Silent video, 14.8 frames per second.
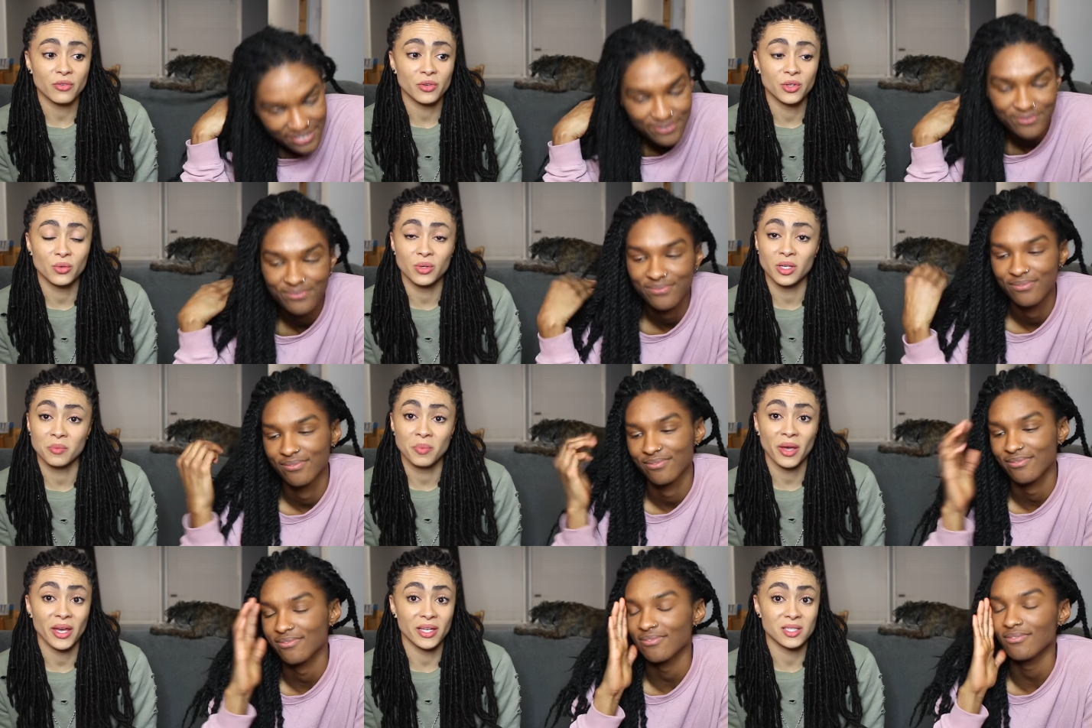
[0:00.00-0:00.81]
Speaker 1: for unique
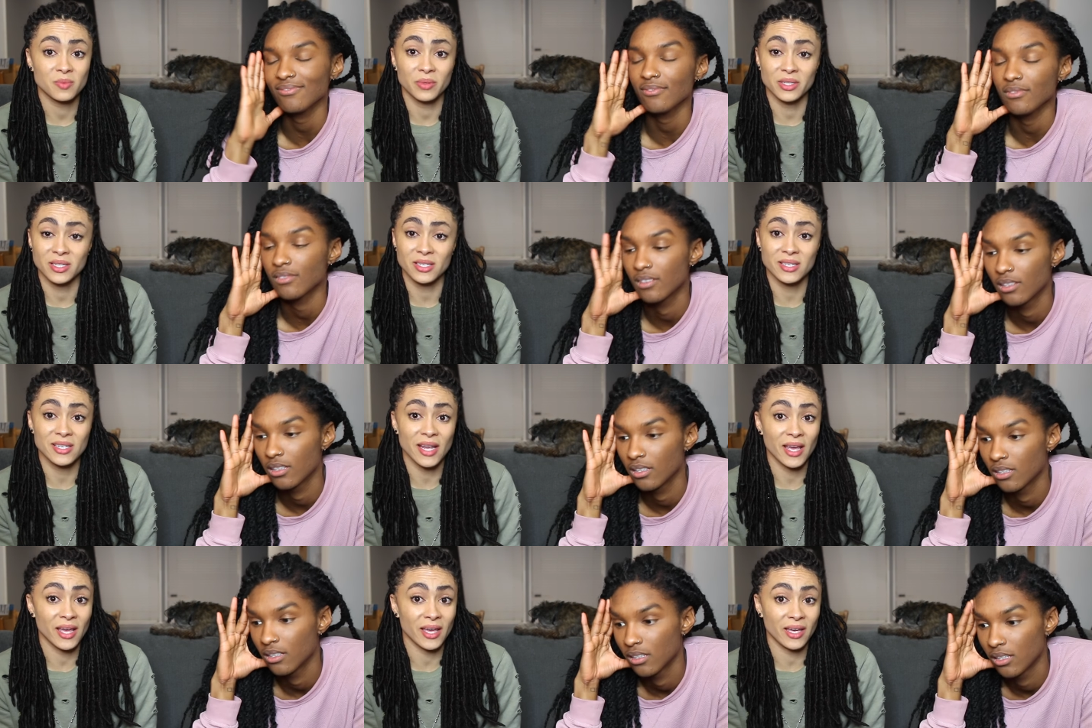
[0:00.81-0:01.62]
pets, but
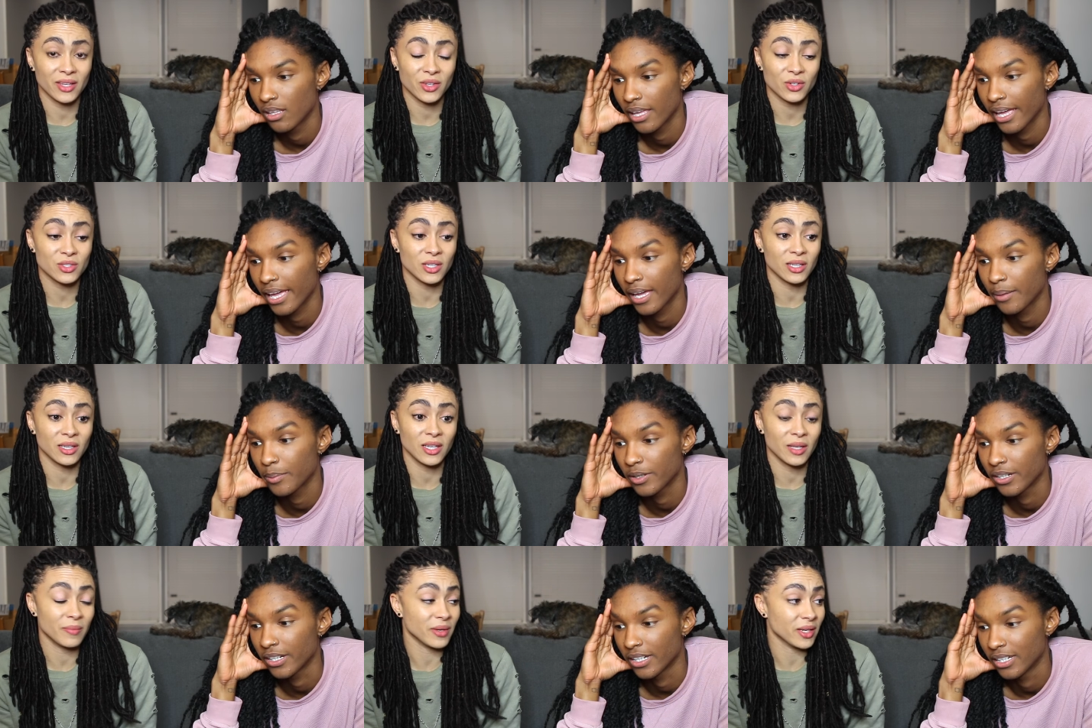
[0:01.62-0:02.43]
Speaker 2: dang, there's Amber,
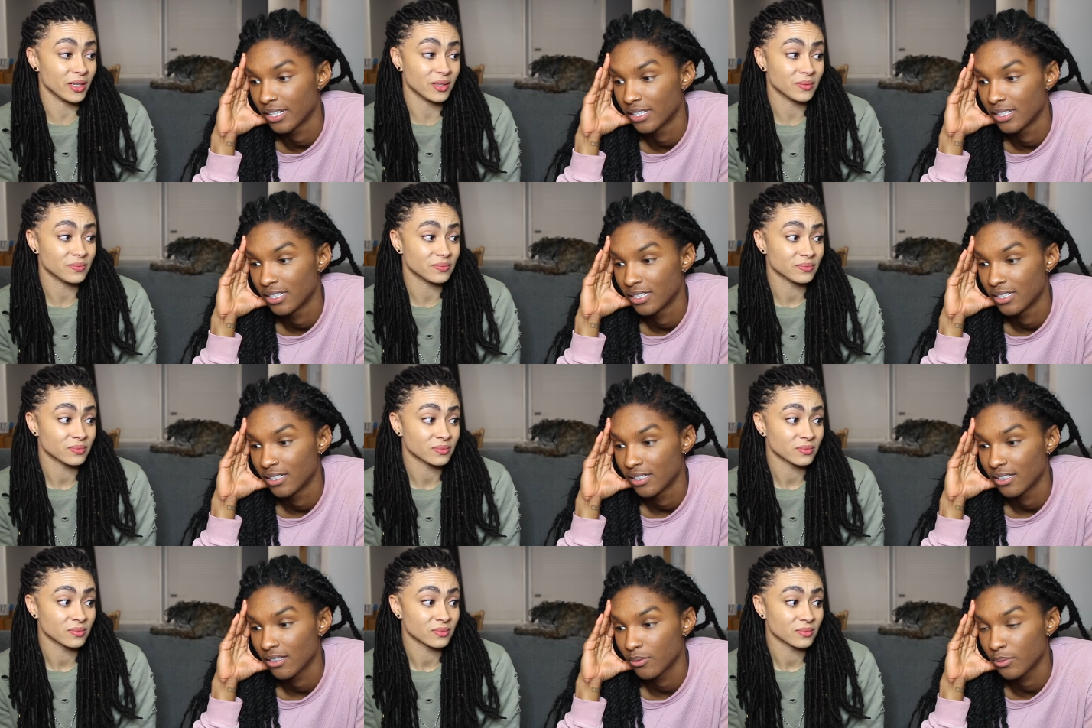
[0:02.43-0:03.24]
a limit.
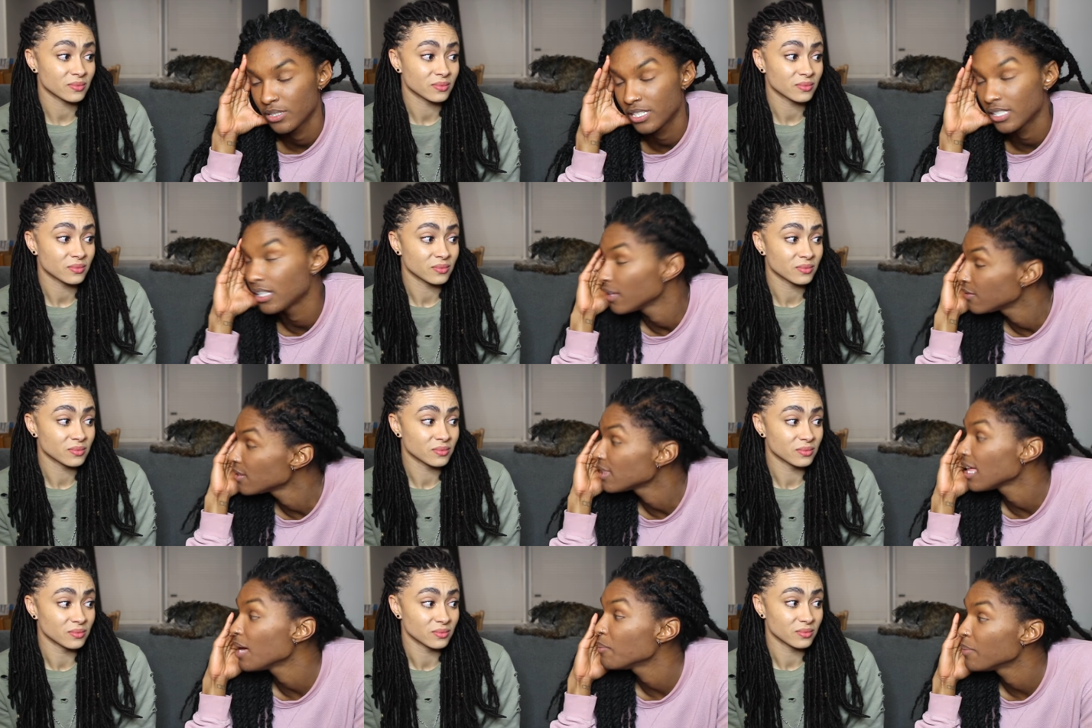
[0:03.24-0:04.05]
When she
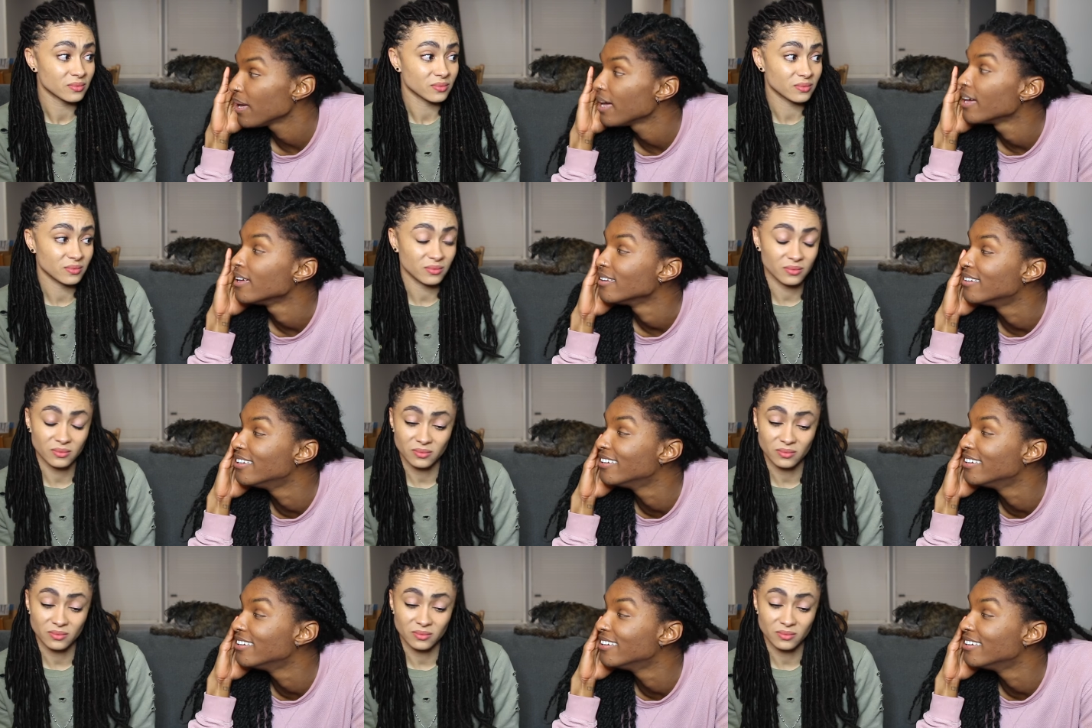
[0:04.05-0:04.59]
lifted that bed,